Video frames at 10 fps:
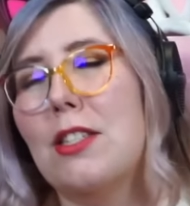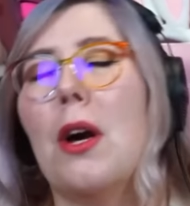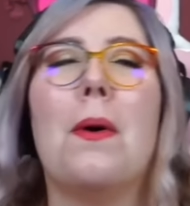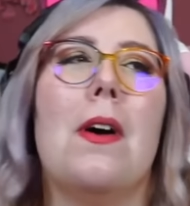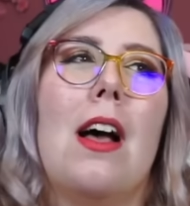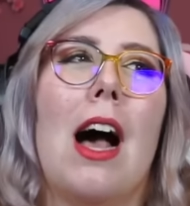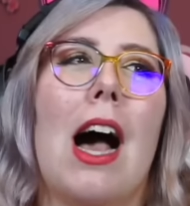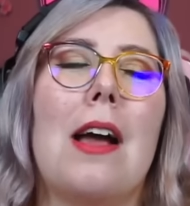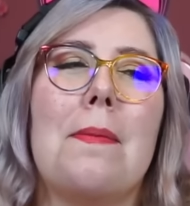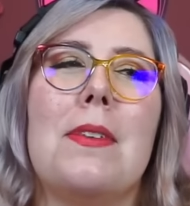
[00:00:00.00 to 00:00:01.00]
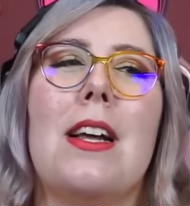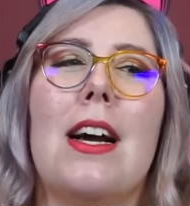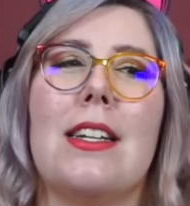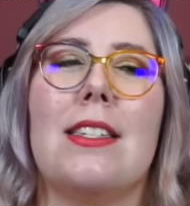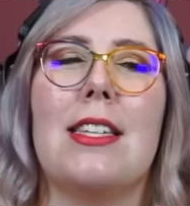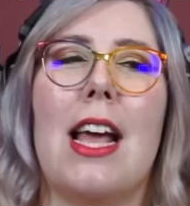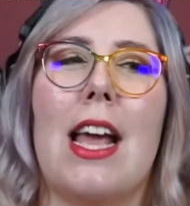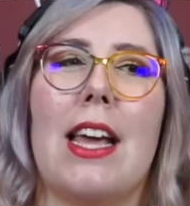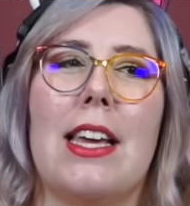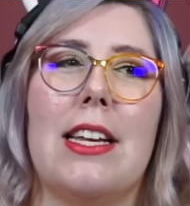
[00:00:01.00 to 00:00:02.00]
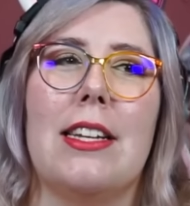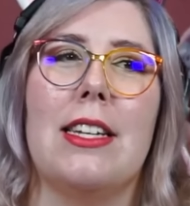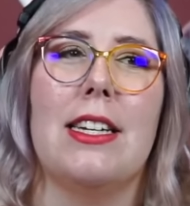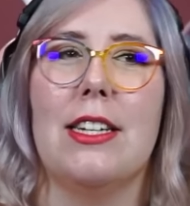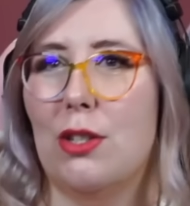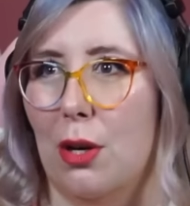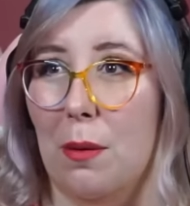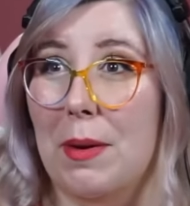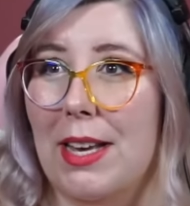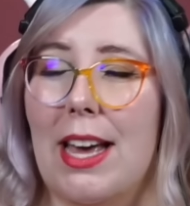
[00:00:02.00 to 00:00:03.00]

So I'm not saying he needed to be.